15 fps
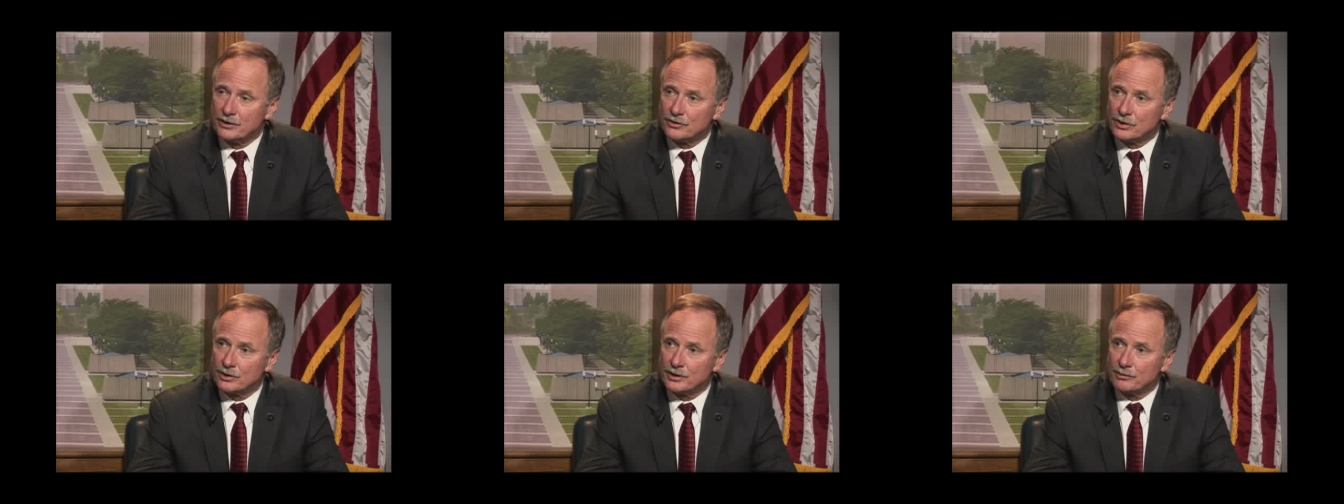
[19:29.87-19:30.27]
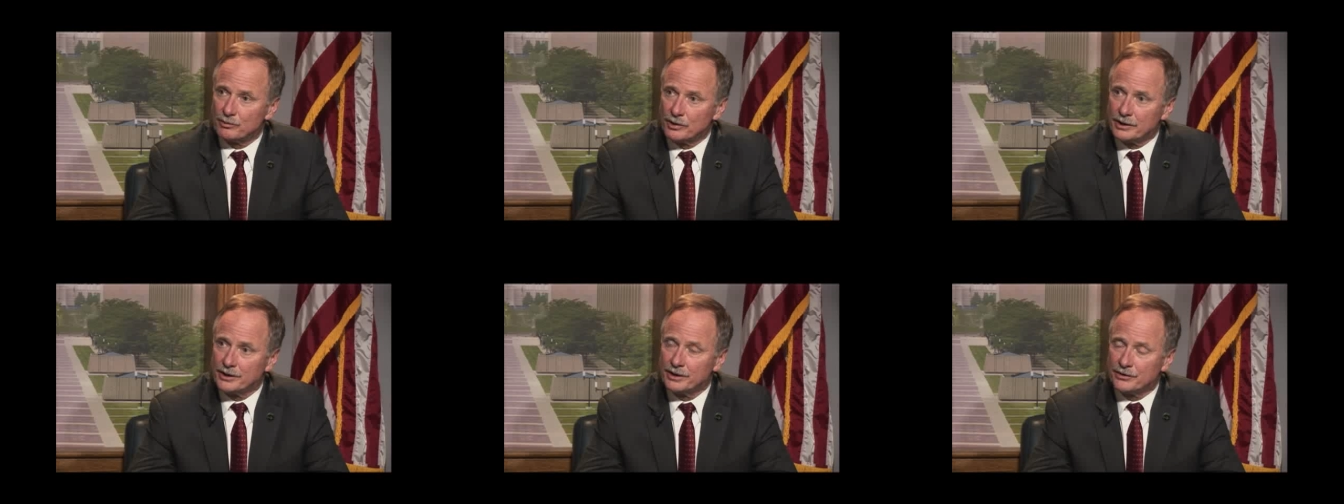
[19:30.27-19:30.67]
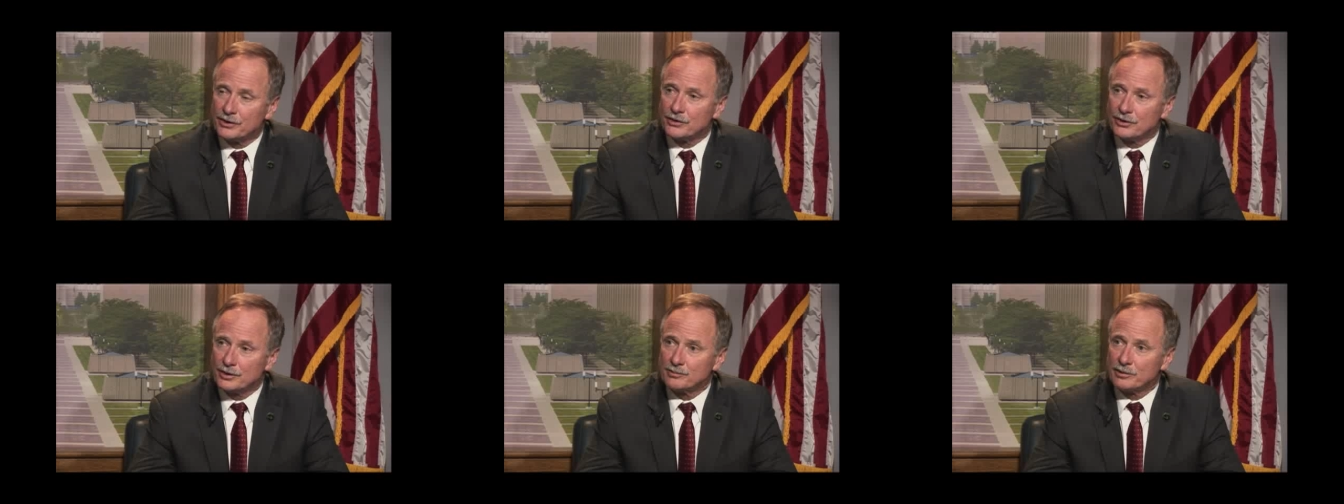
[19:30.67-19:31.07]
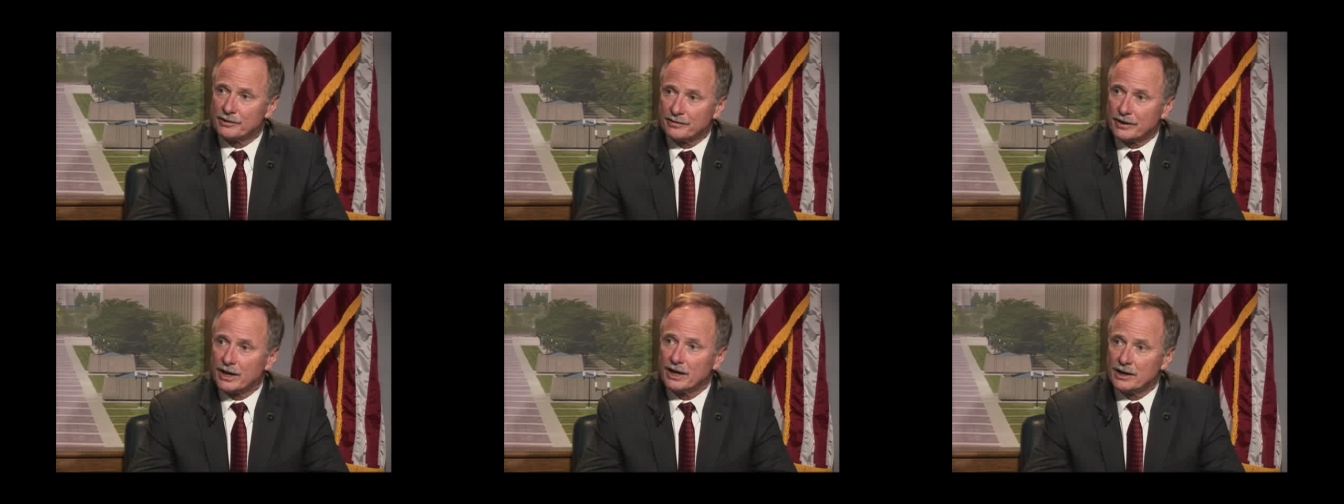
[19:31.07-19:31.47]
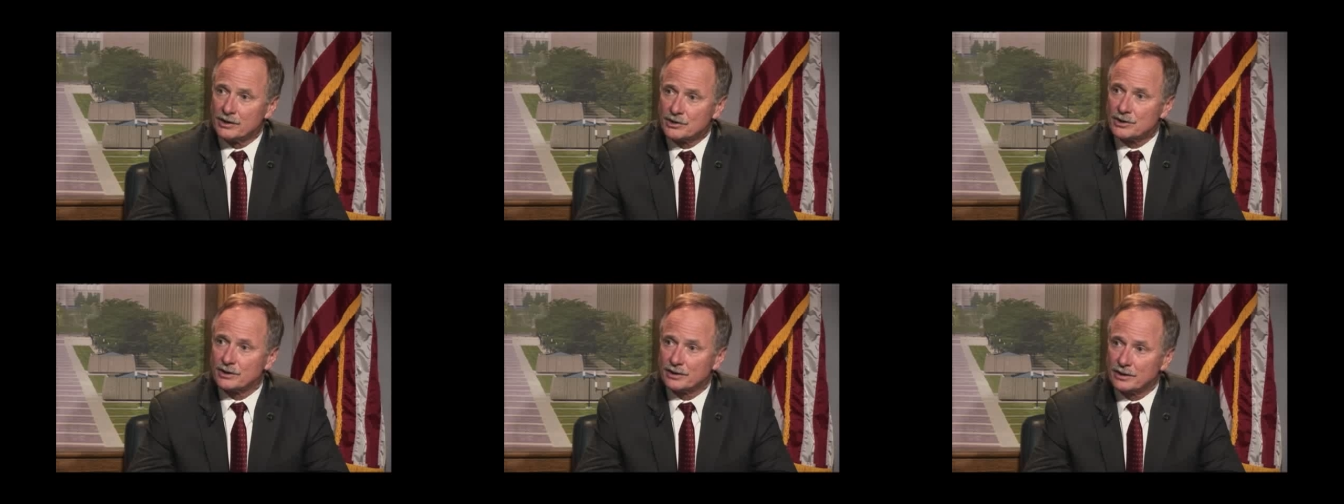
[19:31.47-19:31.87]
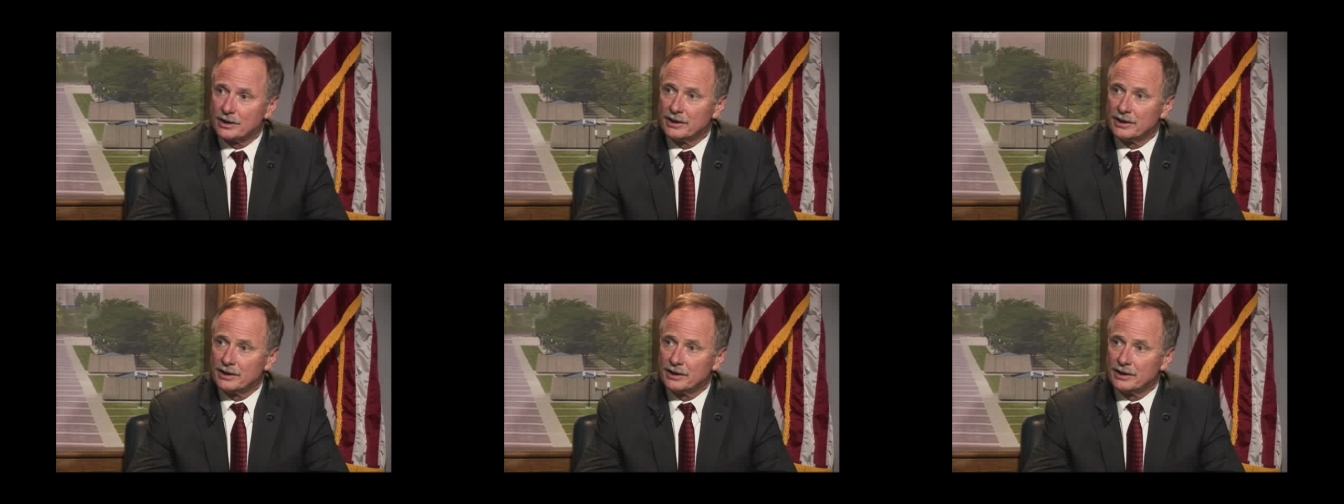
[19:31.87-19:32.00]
So it really is a simplification.